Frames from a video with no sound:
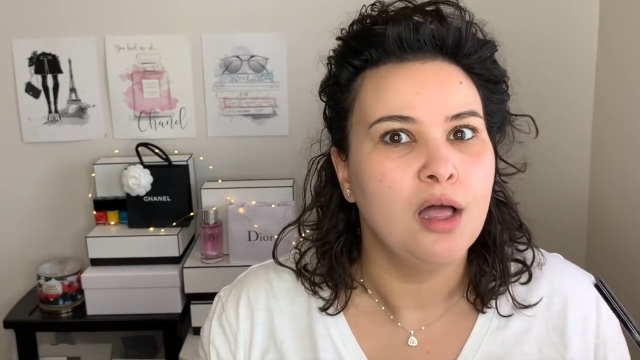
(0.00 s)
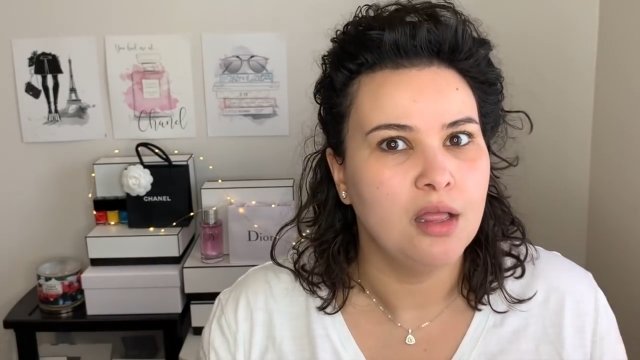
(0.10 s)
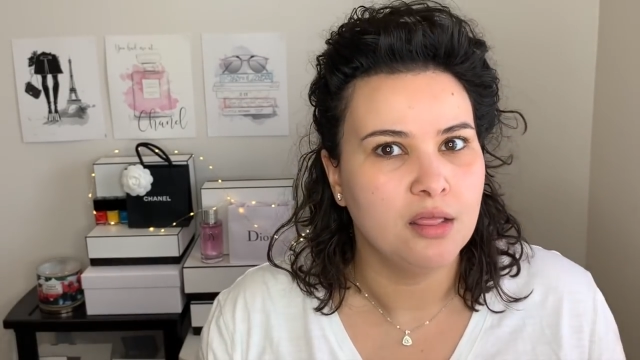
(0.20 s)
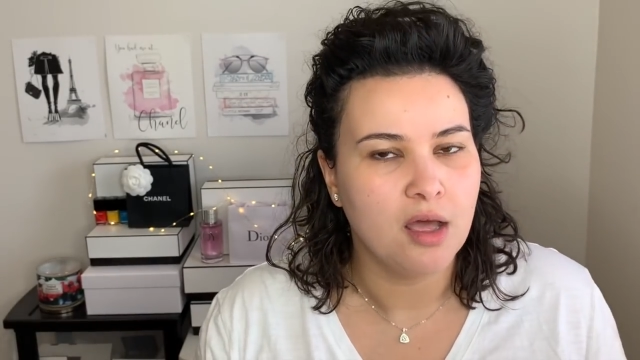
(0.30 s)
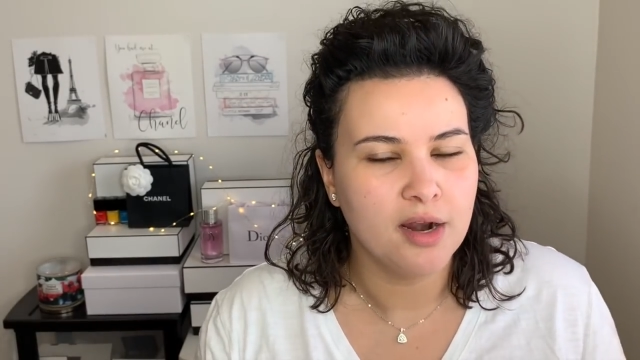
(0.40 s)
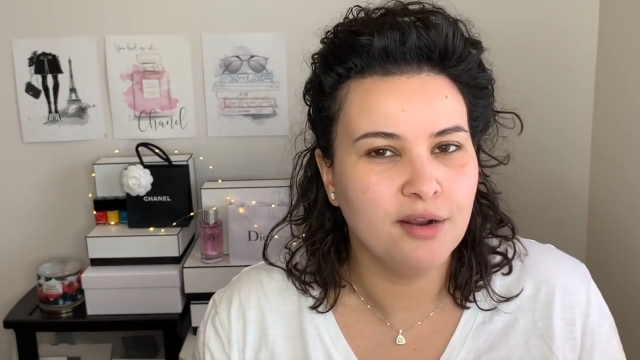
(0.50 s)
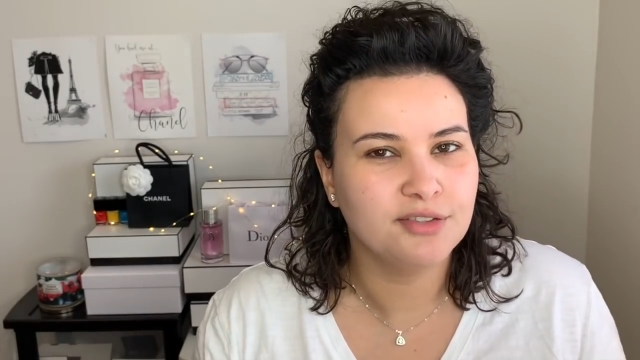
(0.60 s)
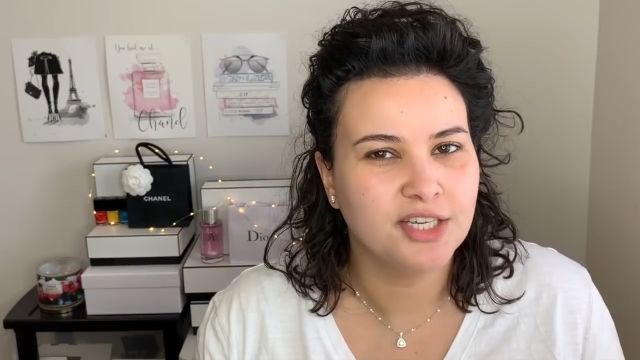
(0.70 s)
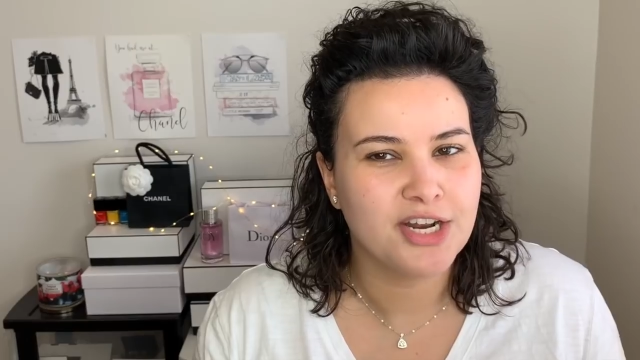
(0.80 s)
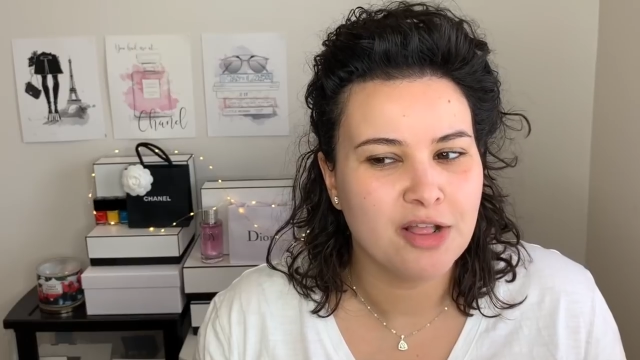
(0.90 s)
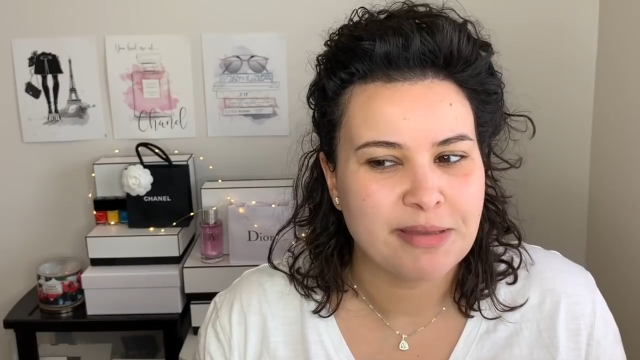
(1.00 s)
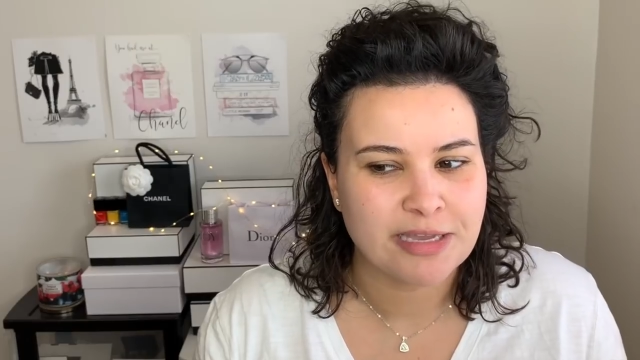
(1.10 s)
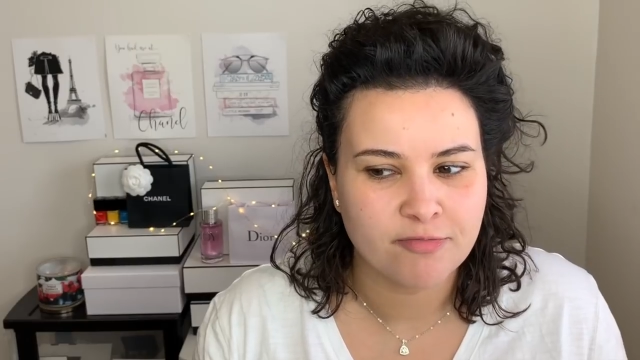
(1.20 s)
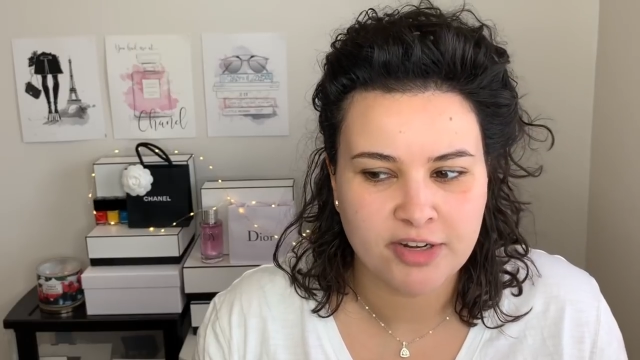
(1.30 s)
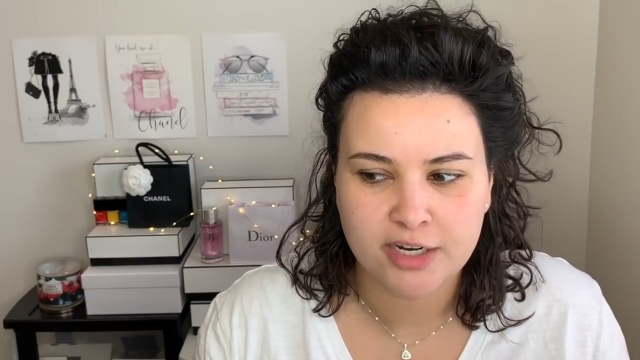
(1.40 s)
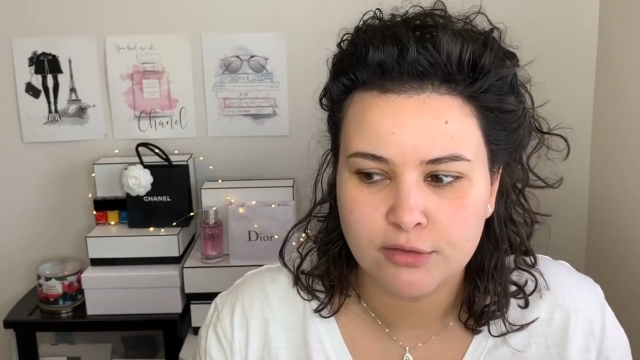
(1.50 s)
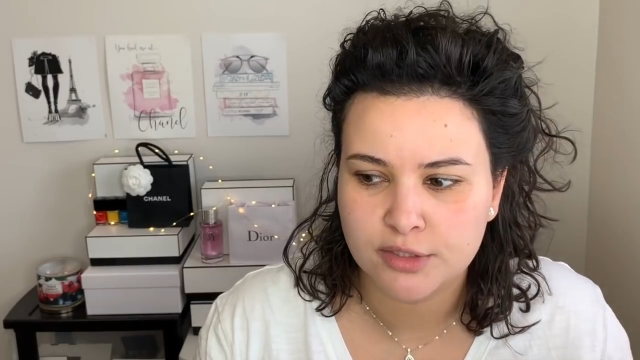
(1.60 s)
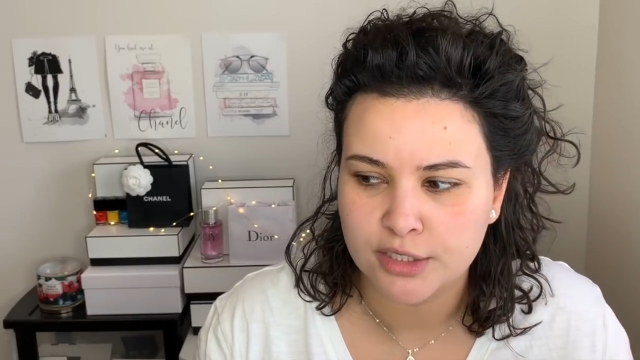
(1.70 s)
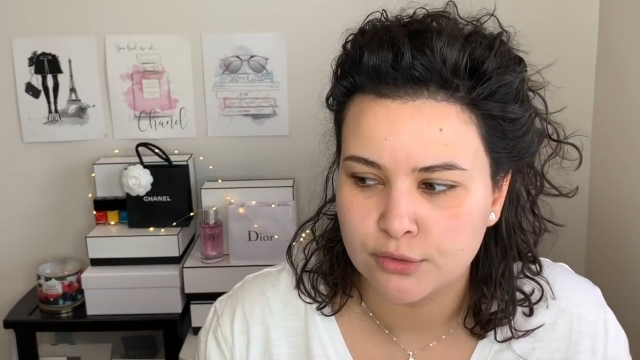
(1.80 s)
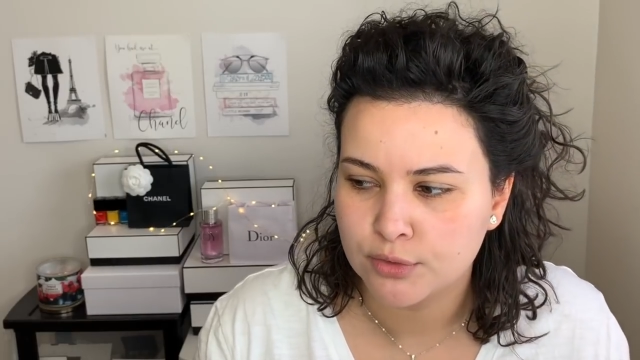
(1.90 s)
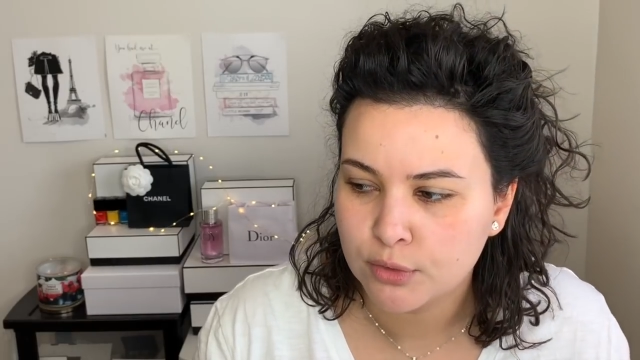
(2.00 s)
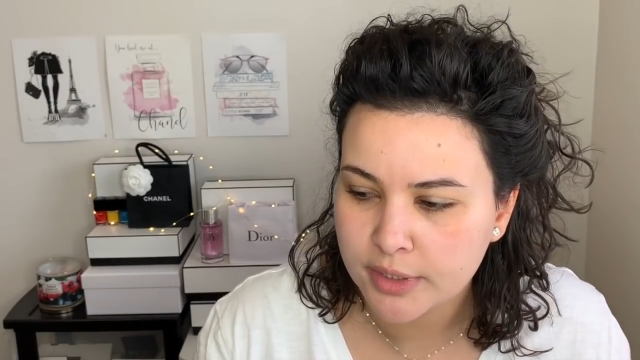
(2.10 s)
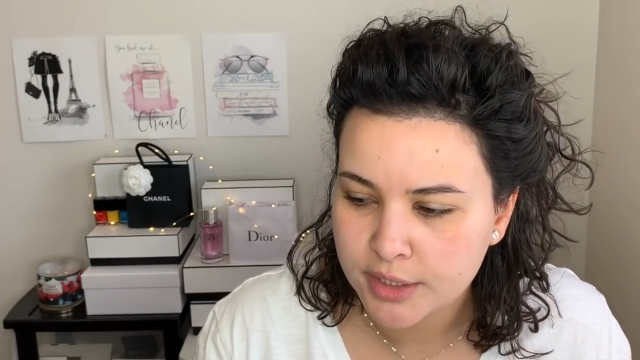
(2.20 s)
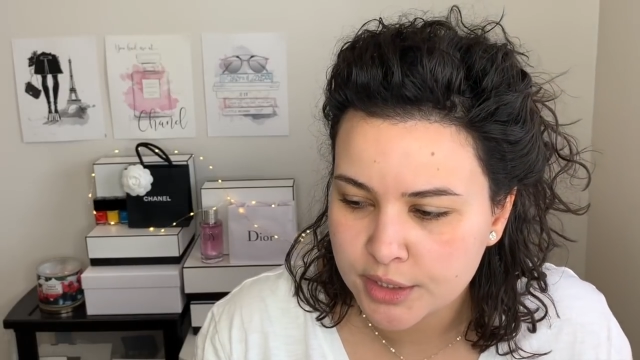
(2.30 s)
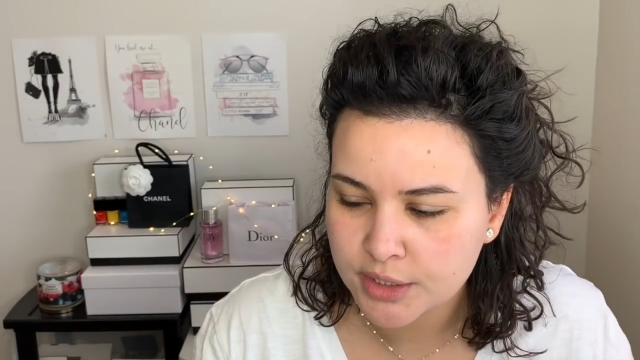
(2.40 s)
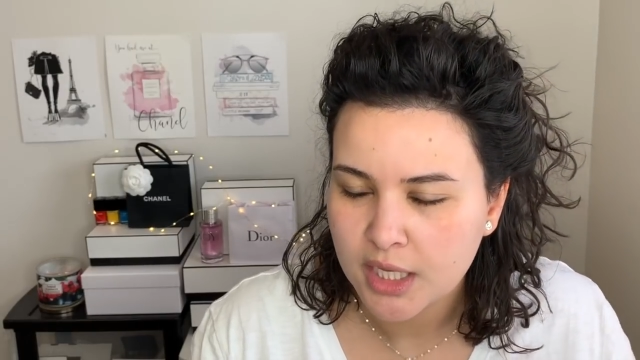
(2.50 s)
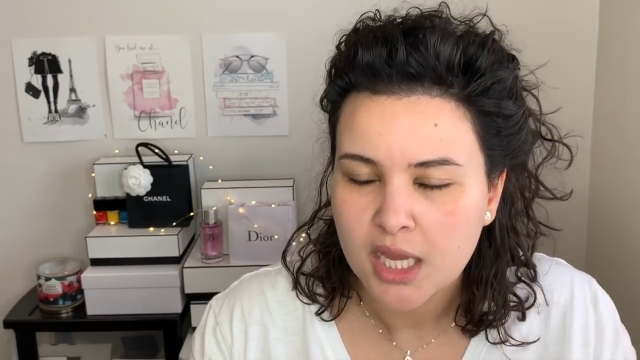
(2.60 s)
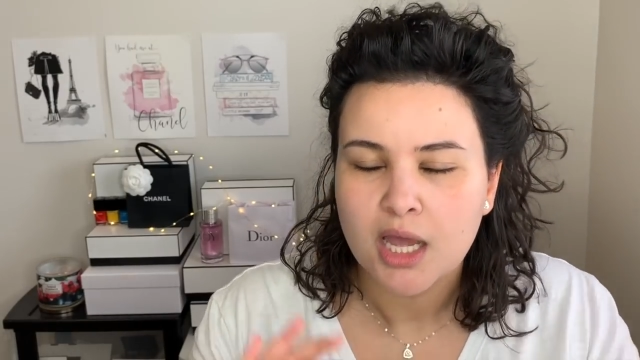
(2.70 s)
a lot of Chanel makeup videos and tutorials,